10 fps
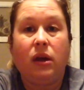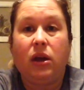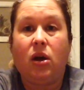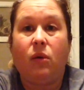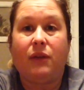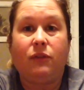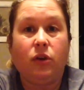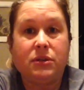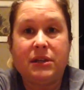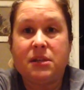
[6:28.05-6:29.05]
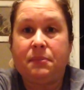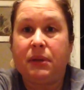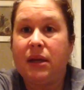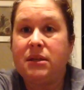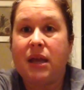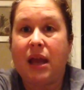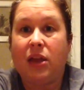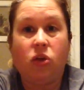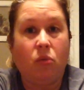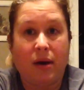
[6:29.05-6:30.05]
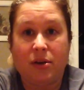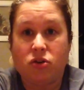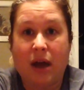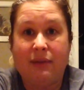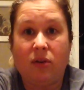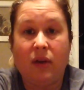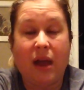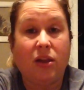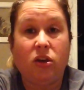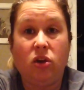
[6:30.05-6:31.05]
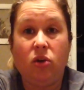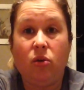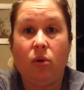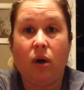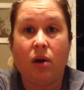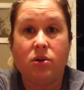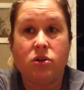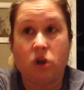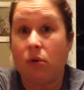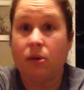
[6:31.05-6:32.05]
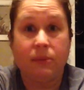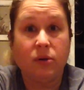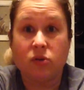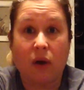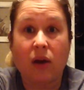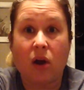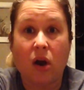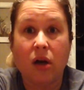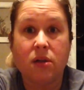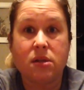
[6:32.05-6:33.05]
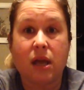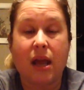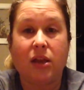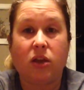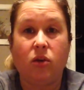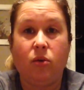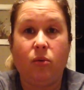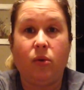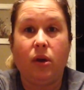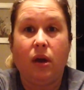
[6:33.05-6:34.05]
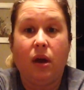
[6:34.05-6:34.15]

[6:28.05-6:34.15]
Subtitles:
You know, if you're disciplined and you want to travel and you don't abuse credit cards and you